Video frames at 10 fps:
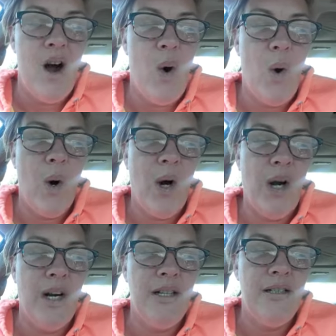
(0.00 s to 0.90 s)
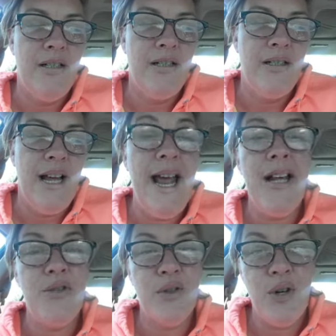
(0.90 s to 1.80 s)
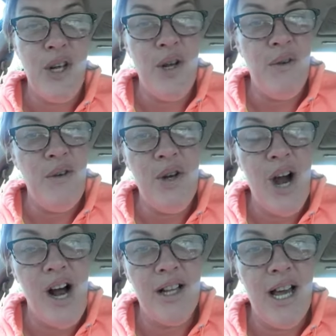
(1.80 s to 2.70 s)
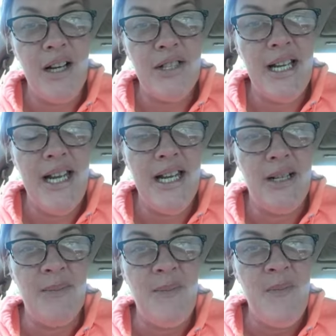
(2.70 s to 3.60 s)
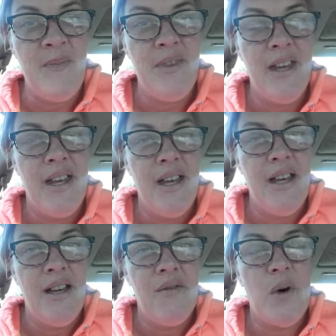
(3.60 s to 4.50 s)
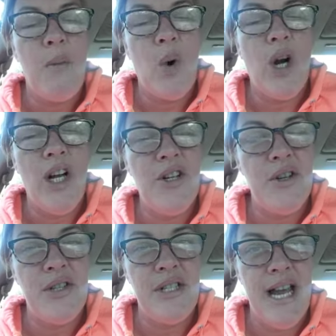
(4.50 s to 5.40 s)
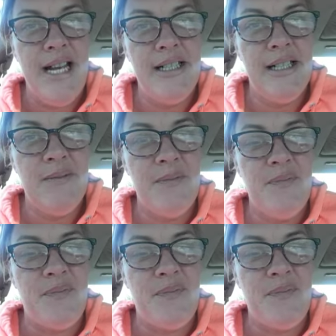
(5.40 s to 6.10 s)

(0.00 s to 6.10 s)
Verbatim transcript: or answer you if you call out to Him for more understanding.